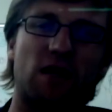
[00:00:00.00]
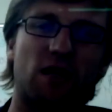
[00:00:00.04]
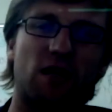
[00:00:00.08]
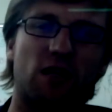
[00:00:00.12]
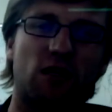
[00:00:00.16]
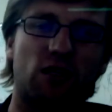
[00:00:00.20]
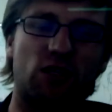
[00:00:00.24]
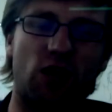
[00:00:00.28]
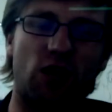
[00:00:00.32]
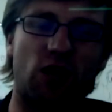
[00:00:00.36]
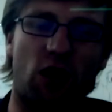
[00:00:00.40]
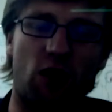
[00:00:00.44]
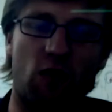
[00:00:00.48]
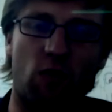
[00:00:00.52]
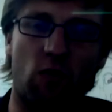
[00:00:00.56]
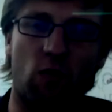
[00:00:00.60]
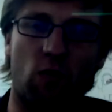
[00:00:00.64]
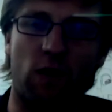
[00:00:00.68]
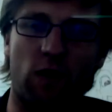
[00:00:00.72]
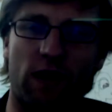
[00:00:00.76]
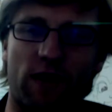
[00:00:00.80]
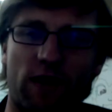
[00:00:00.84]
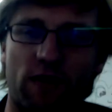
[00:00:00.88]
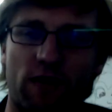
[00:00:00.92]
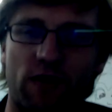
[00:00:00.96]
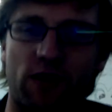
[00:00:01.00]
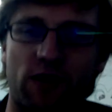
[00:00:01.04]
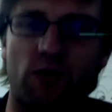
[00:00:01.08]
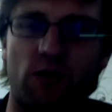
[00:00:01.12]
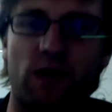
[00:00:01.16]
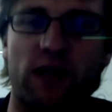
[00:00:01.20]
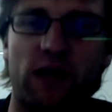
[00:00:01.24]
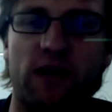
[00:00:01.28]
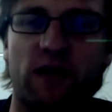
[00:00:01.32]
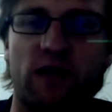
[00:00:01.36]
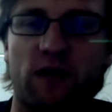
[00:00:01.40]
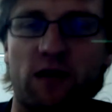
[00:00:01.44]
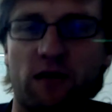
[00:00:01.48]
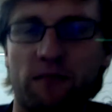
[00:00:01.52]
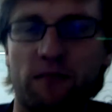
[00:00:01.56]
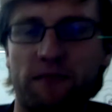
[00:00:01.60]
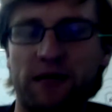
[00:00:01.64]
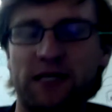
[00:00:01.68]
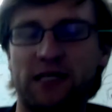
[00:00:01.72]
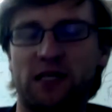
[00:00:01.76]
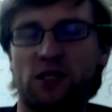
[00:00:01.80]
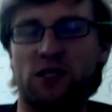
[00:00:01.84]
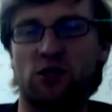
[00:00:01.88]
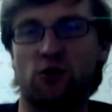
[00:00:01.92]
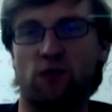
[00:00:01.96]
So we're doing
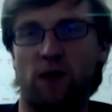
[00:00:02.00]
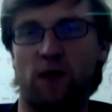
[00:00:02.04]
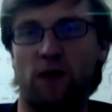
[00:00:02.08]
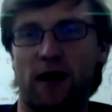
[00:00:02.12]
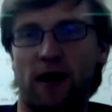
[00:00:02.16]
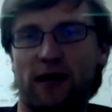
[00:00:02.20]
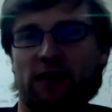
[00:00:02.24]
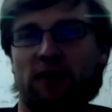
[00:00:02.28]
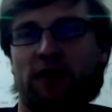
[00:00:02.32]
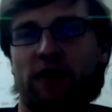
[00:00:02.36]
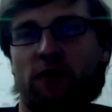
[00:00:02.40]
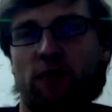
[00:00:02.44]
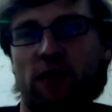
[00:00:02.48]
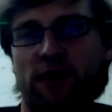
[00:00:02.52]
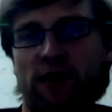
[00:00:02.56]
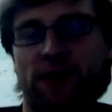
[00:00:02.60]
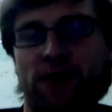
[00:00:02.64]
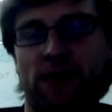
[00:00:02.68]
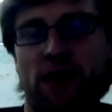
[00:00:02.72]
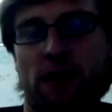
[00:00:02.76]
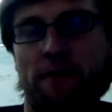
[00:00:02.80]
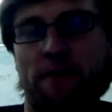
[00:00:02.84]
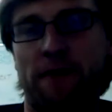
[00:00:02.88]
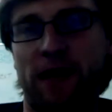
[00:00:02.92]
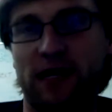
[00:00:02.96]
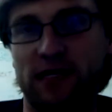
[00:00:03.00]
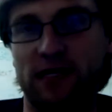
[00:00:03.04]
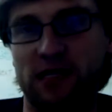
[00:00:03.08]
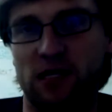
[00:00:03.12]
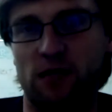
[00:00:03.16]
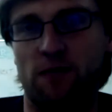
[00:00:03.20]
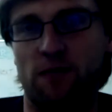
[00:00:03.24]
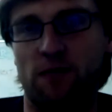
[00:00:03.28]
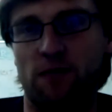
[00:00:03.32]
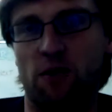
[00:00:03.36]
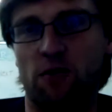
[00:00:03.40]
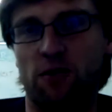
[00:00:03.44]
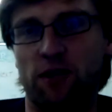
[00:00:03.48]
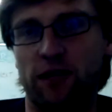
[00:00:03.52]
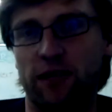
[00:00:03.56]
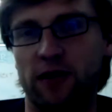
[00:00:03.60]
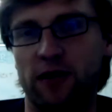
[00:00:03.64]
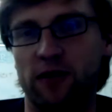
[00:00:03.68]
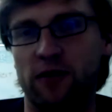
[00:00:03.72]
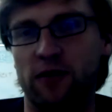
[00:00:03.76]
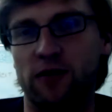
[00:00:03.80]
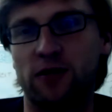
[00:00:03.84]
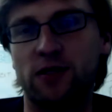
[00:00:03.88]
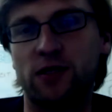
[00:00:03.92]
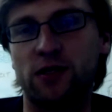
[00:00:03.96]
business directly with the banks and the
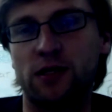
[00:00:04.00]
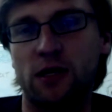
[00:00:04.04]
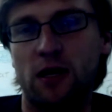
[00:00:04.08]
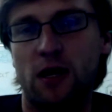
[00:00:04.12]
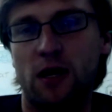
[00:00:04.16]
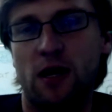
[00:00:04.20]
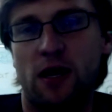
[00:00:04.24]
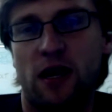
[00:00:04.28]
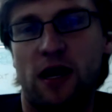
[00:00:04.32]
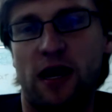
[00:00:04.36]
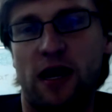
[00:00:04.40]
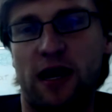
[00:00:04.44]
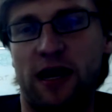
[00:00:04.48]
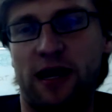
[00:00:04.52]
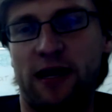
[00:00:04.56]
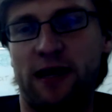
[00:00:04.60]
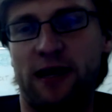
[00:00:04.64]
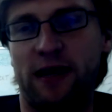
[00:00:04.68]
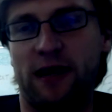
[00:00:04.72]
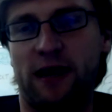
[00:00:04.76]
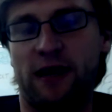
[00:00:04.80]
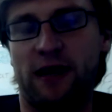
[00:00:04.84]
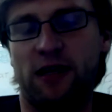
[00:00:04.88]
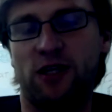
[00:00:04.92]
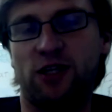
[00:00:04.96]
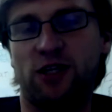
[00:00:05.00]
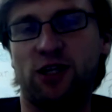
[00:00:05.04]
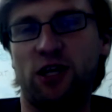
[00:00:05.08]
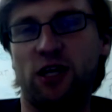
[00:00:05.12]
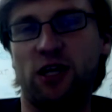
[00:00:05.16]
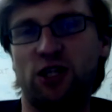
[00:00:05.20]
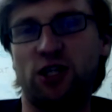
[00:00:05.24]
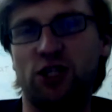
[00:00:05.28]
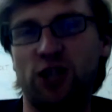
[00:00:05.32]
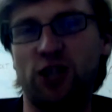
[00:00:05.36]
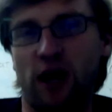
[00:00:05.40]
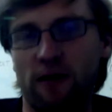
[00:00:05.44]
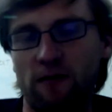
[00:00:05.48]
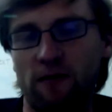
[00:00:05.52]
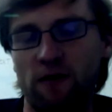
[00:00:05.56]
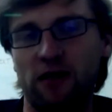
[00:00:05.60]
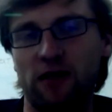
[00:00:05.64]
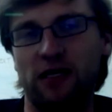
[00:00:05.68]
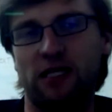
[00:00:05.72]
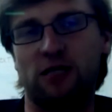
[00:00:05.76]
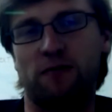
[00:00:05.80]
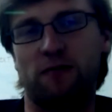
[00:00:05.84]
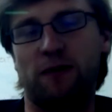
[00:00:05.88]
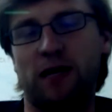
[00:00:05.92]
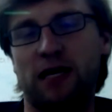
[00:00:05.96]
broker-dealers. And generally
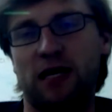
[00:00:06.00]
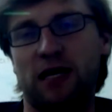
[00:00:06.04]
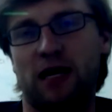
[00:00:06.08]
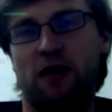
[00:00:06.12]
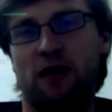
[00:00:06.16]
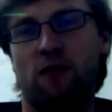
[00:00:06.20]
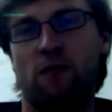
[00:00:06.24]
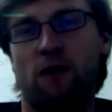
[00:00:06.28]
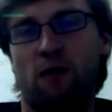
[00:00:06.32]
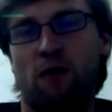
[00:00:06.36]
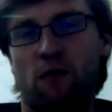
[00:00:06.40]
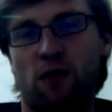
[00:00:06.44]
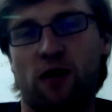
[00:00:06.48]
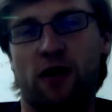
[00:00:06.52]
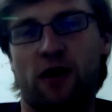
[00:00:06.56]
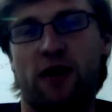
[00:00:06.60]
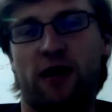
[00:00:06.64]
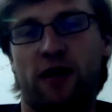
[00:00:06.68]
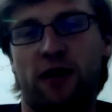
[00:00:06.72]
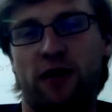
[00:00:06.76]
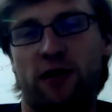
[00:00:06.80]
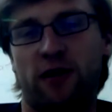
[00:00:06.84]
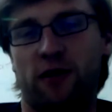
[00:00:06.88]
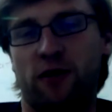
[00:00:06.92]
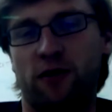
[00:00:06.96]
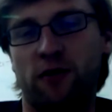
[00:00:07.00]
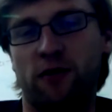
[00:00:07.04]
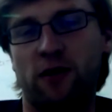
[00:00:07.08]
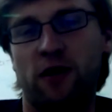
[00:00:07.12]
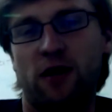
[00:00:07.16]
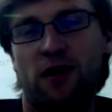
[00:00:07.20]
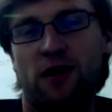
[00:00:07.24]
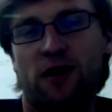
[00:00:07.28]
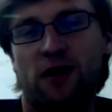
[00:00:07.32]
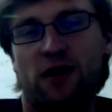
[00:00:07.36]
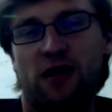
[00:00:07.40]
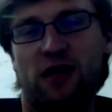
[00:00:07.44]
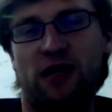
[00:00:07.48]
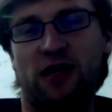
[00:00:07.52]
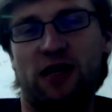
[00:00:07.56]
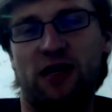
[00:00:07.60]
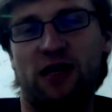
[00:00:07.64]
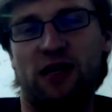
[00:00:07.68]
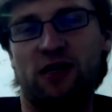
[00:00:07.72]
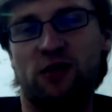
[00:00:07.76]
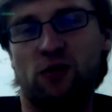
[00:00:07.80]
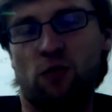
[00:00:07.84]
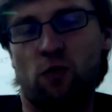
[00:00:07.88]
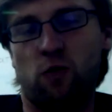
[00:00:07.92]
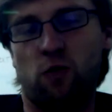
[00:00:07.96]
speaking, what we're going to do
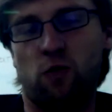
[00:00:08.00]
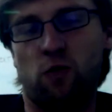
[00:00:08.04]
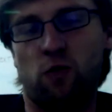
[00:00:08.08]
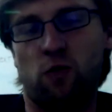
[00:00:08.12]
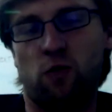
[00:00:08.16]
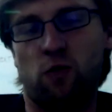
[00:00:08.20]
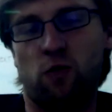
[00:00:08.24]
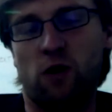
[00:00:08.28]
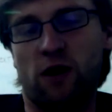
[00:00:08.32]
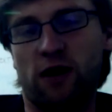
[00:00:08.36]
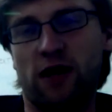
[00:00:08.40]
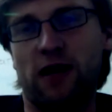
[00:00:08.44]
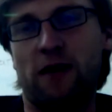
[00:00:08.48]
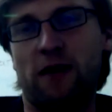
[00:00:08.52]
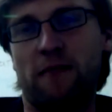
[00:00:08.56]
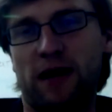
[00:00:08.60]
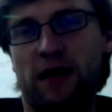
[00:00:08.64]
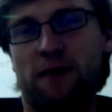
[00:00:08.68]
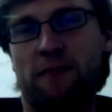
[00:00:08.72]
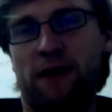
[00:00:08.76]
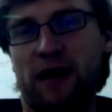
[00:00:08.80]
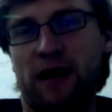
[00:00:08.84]
is we're going to make